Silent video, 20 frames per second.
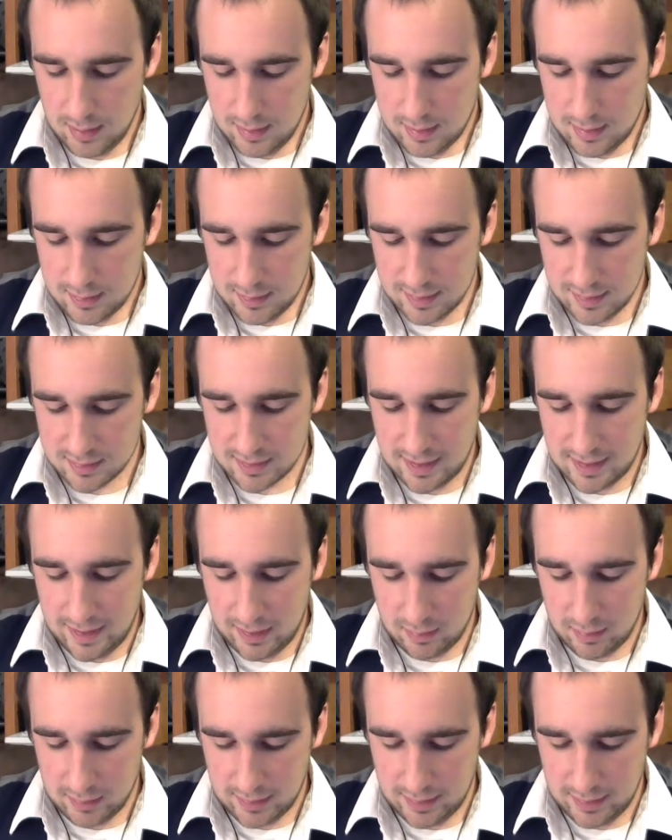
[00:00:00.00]
Next
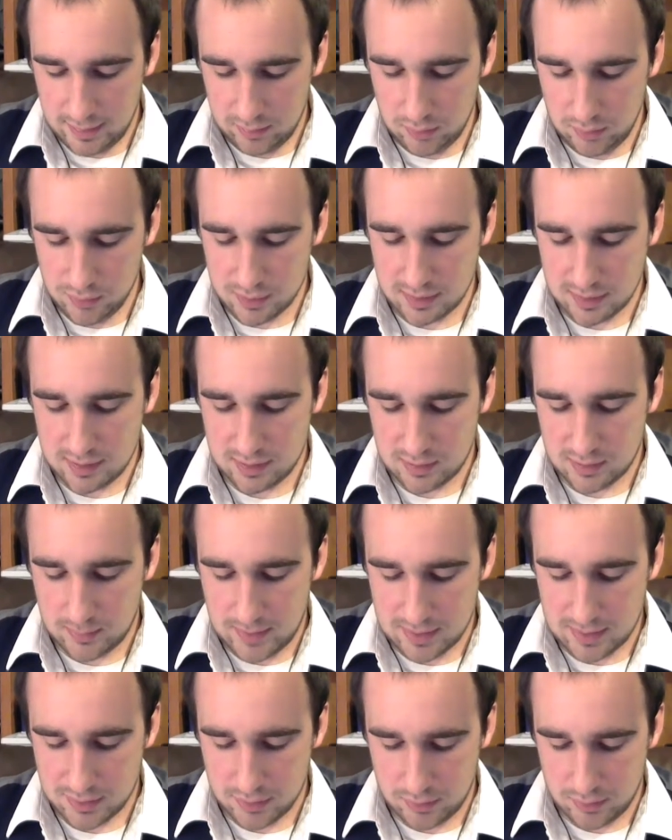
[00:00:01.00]
dial, he loses his
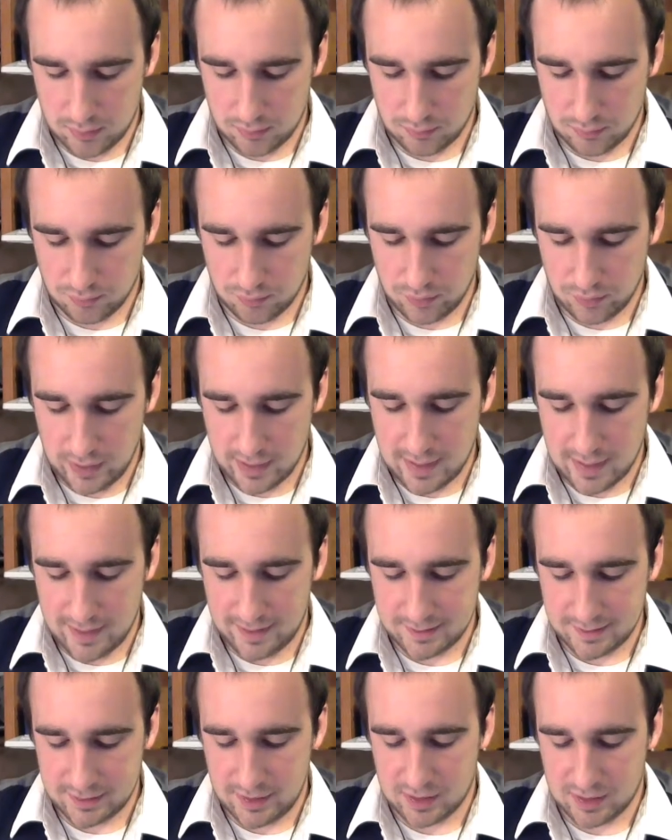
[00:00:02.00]
special,
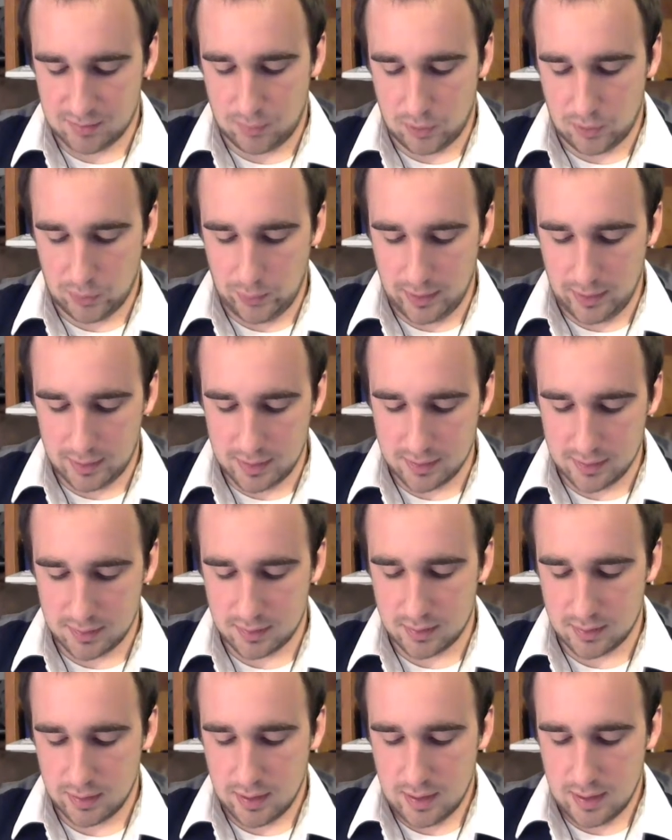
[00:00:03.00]
regains the Exploit
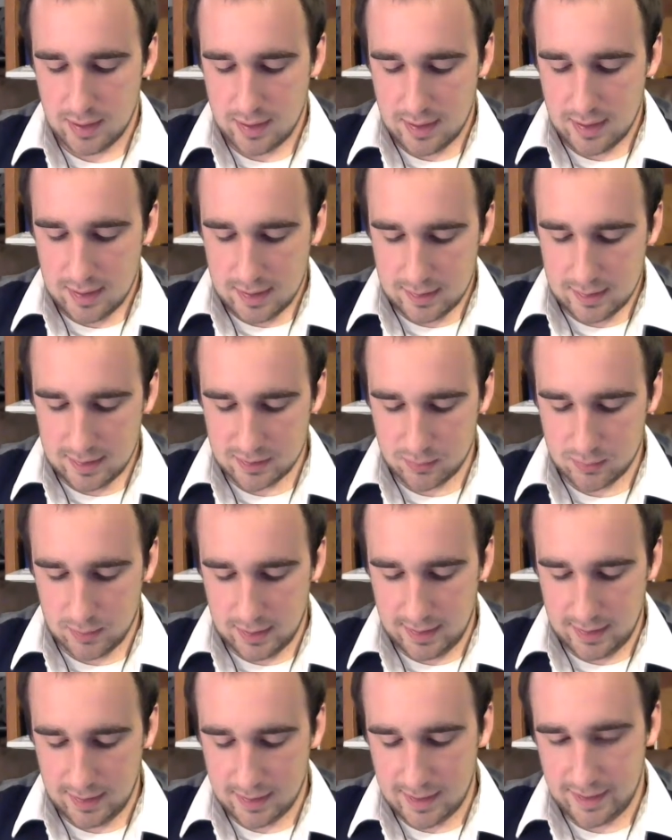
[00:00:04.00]
Weakness. The next one,
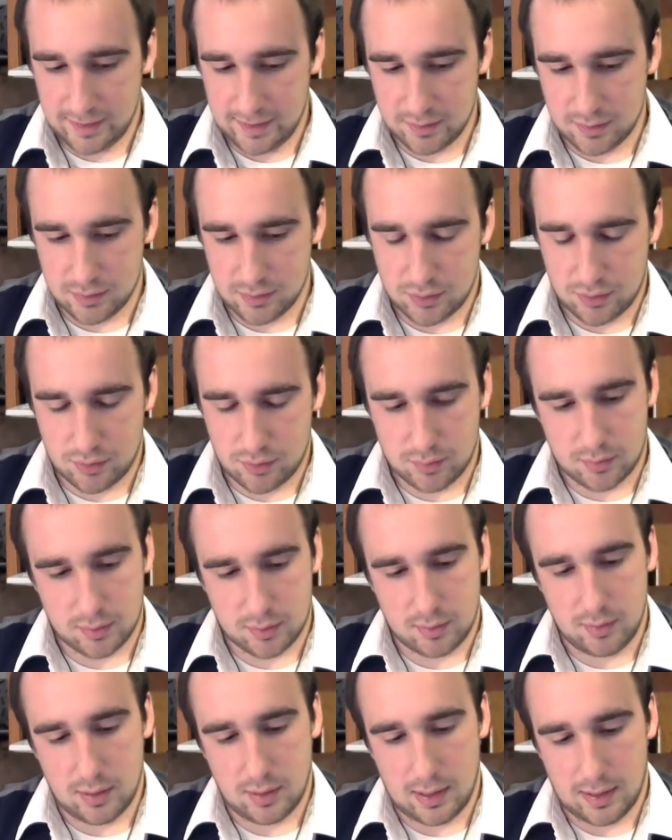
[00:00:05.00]
he gains
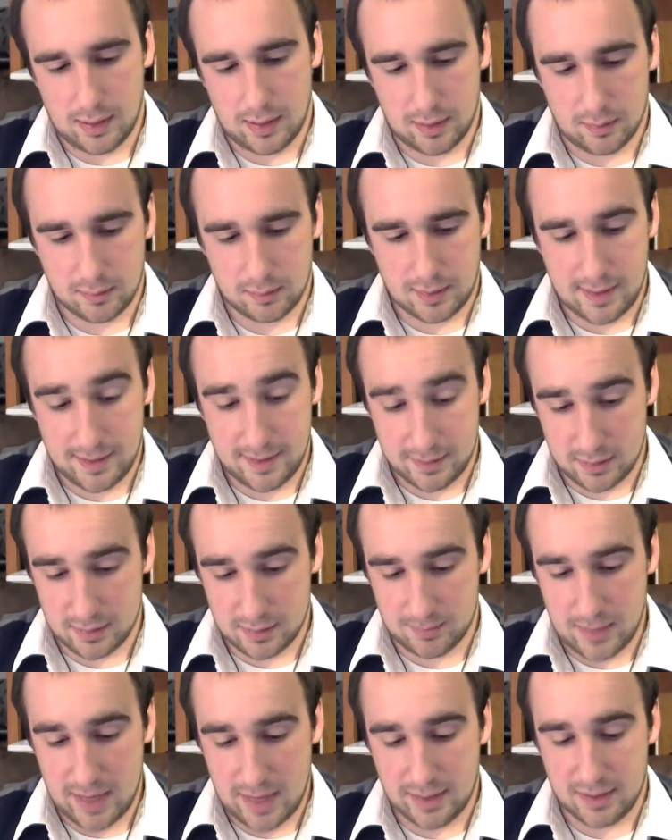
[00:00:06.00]

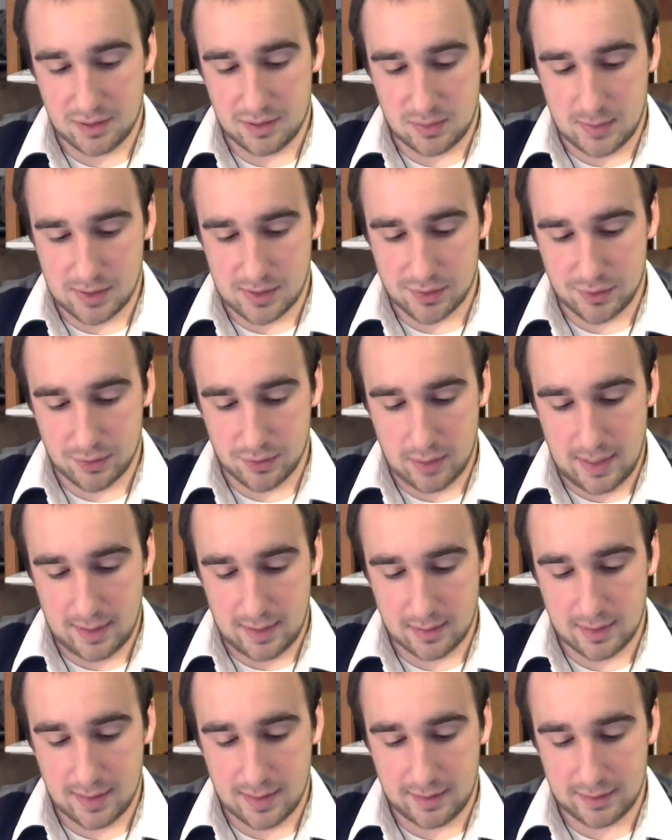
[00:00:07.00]
back his special
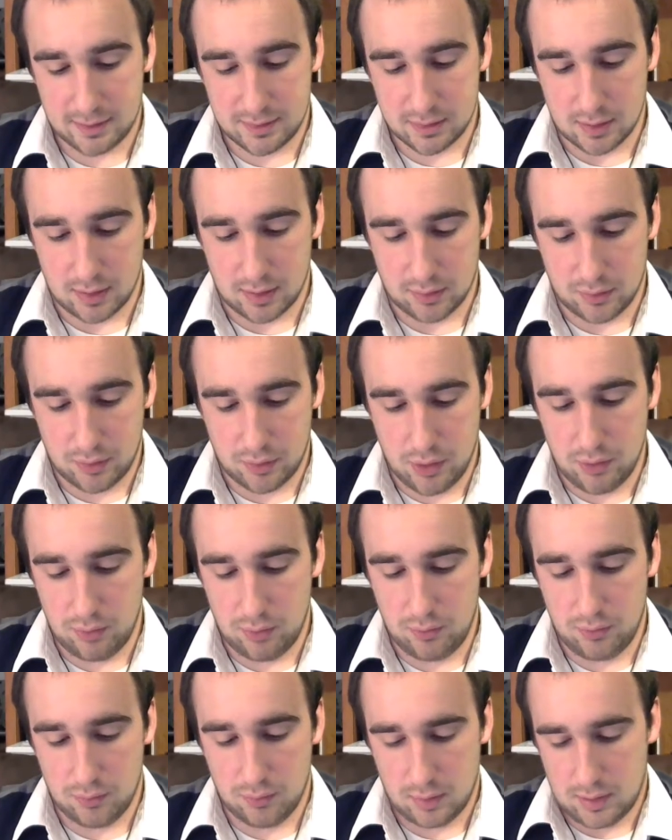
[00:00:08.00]
and gains a
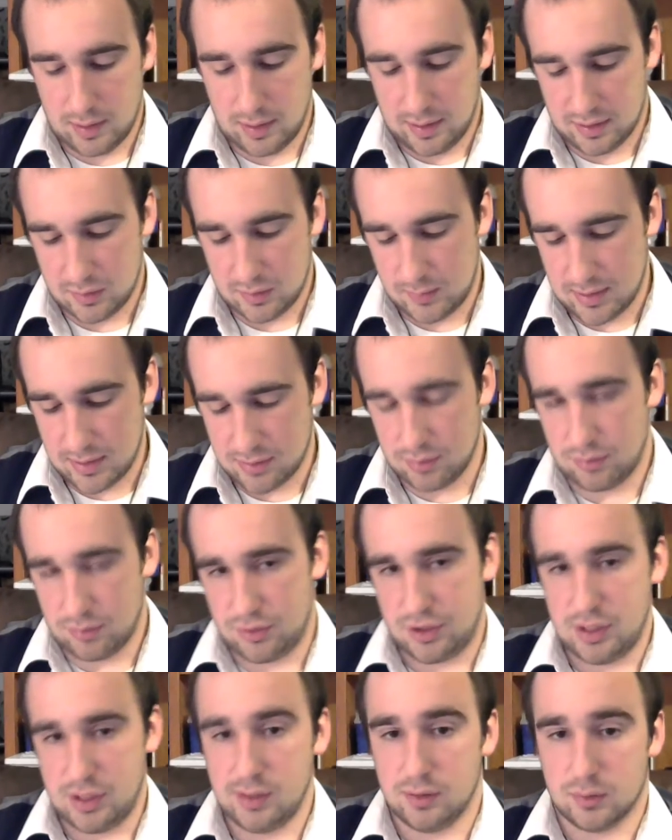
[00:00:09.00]
new special
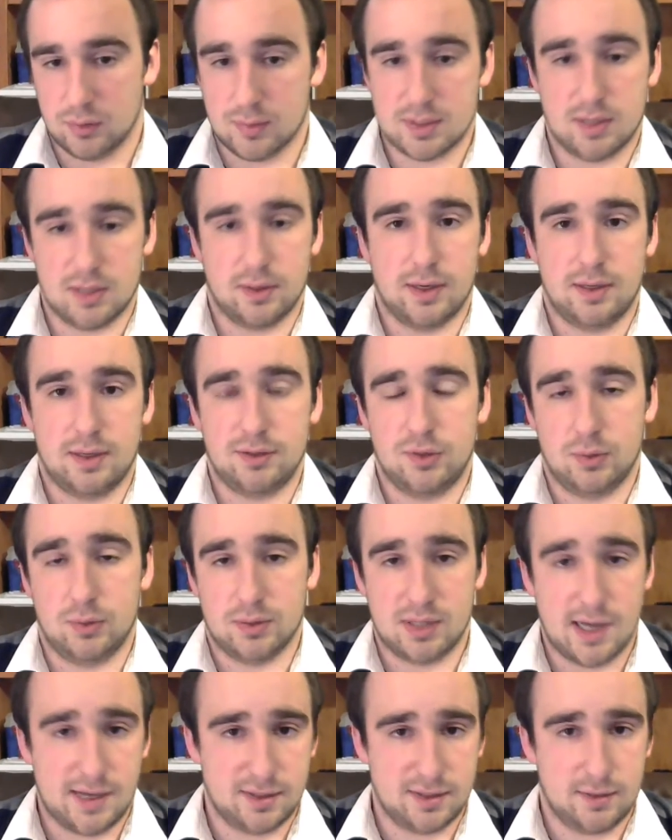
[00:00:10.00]
shield, which I'll get into. It
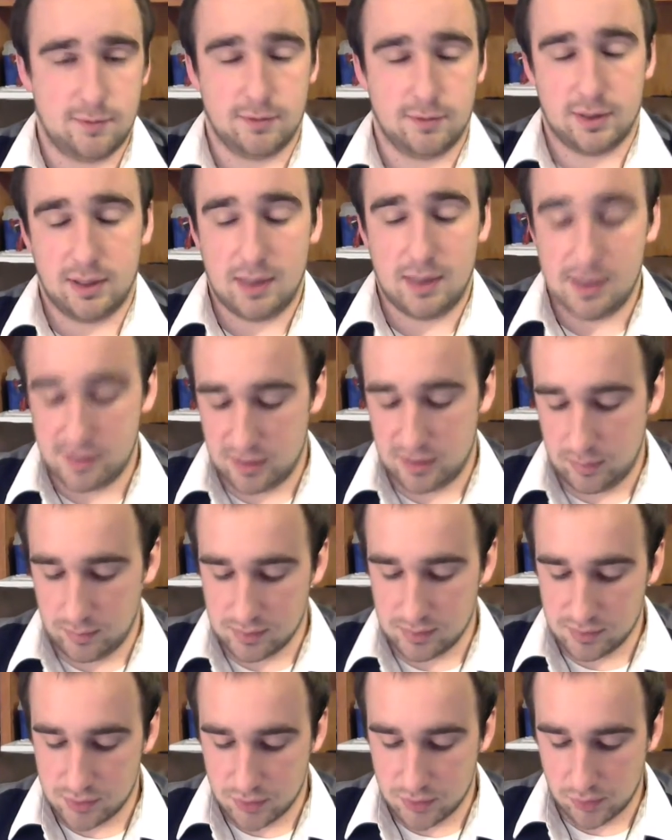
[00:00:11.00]
ties in very nicely with
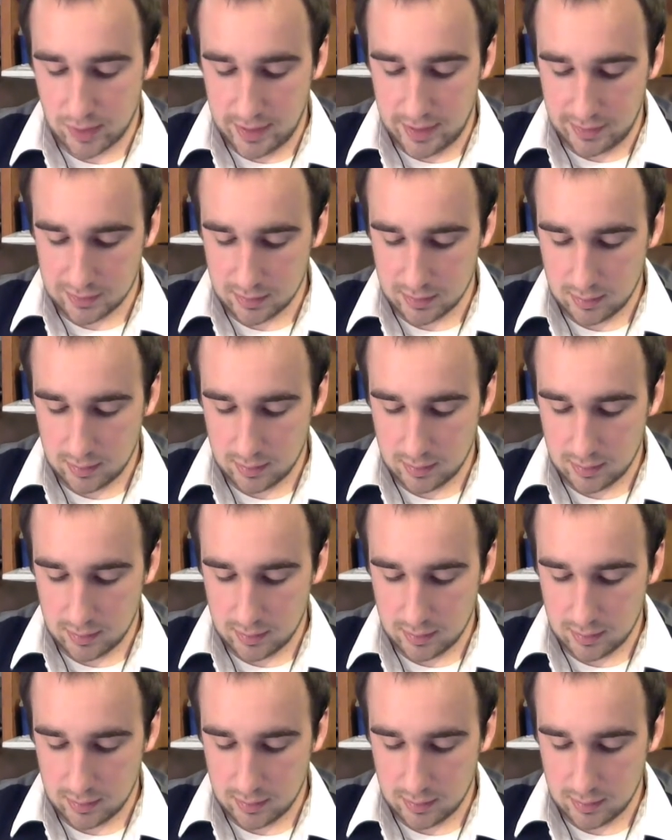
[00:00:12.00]
his trait.